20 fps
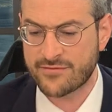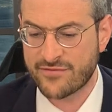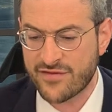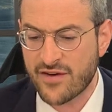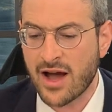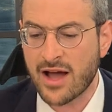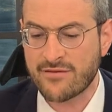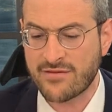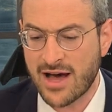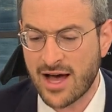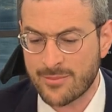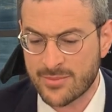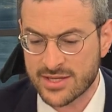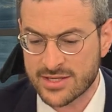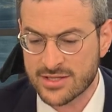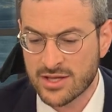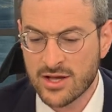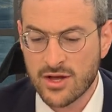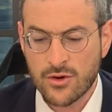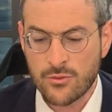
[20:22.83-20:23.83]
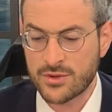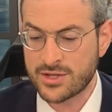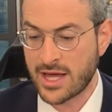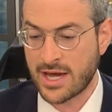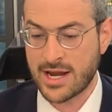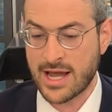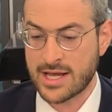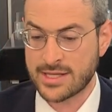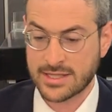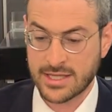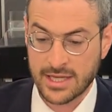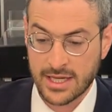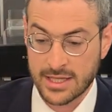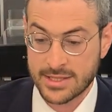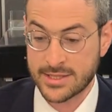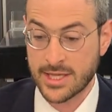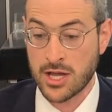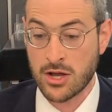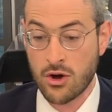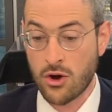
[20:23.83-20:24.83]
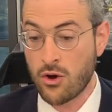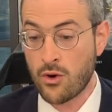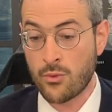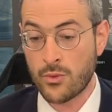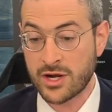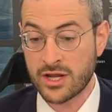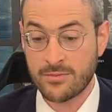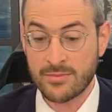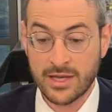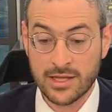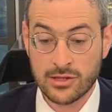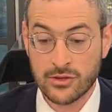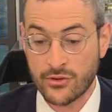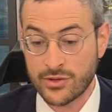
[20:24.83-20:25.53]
five amas, we're not asking and saying, oh, what do you mean?